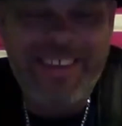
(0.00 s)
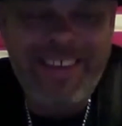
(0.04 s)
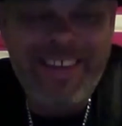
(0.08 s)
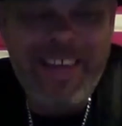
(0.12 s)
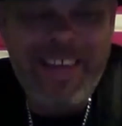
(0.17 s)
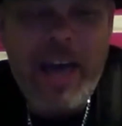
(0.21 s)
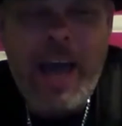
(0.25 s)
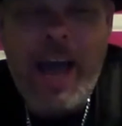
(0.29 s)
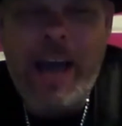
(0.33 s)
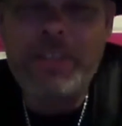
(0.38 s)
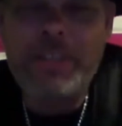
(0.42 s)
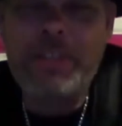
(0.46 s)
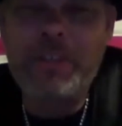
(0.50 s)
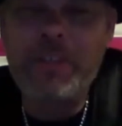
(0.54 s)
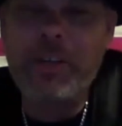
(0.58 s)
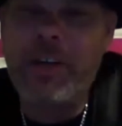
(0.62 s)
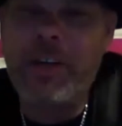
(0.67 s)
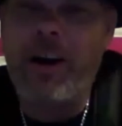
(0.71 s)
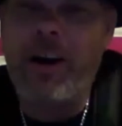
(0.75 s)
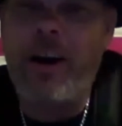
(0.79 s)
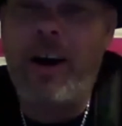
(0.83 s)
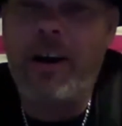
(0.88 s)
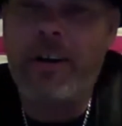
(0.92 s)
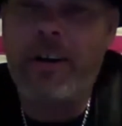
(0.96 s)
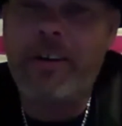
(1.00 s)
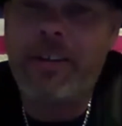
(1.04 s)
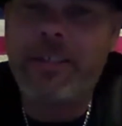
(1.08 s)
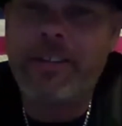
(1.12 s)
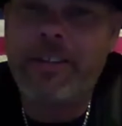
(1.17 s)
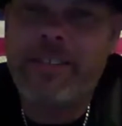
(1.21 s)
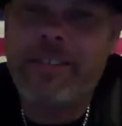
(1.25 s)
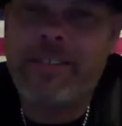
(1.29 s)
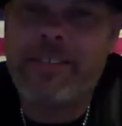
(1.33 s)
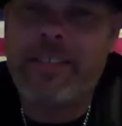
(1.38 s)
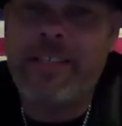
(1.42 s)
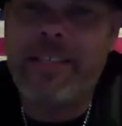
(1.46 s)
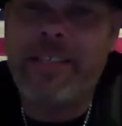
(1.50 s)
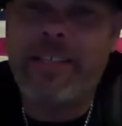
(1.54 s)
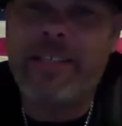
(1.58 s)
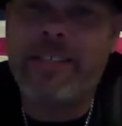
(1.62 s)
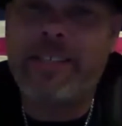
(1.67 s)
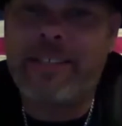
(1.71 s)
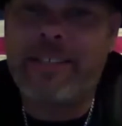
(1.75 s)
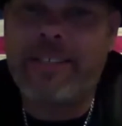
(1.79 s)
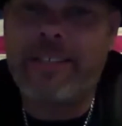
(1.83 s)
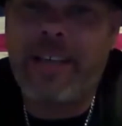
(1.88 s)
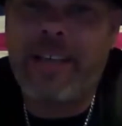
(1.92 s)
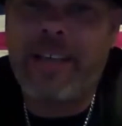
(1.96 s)
I took 100
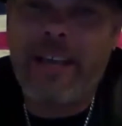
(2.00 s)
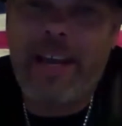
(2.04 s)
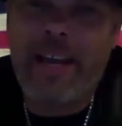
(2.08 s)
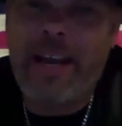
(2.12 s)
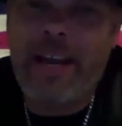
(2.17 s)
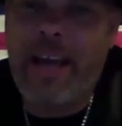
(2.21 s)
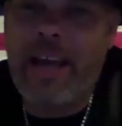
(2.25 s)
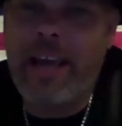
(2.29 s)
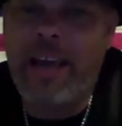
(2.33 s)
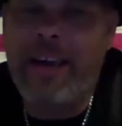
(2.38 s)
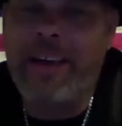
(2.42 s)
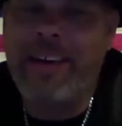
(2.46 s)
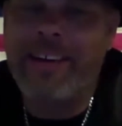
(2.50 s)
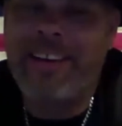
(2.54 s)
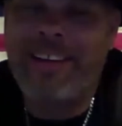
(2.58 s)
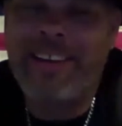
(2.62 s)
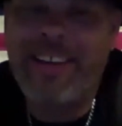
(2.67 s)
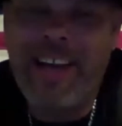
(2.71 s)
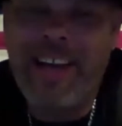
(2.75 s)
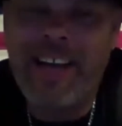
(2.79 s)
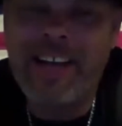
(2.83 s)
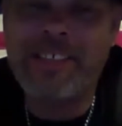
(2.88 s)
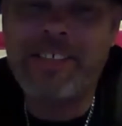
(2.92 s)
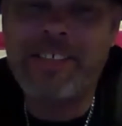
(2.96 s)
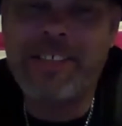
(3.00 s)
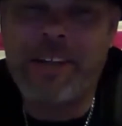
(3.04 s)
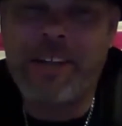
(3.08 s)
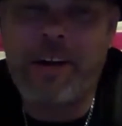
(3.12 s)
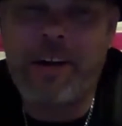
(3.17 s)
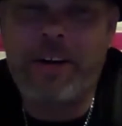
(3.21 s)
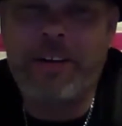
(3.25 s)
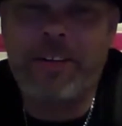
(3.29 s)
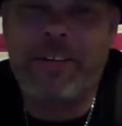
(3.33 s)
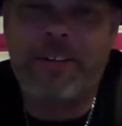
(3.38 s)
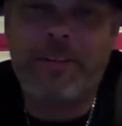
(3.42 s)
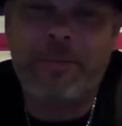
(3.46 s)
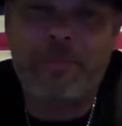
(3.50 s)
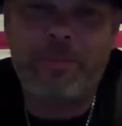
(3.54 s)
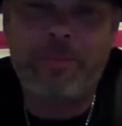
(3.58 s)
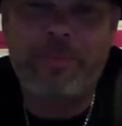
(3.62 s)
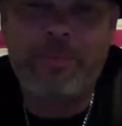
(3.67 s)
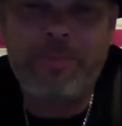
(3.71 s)
seeds and I started them